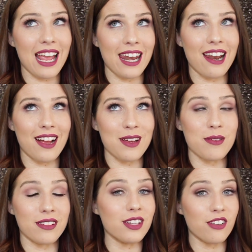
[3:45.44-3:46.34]
and
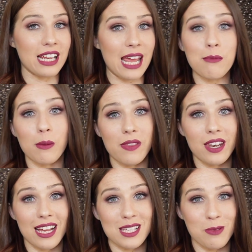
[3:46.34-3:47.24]
I literally am probably the
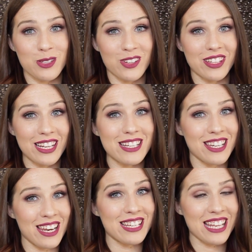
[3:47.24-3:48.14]
last person on the
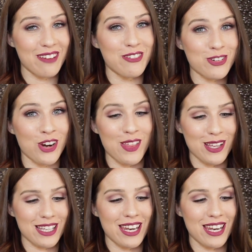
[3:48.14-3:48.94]
internet to ever try this,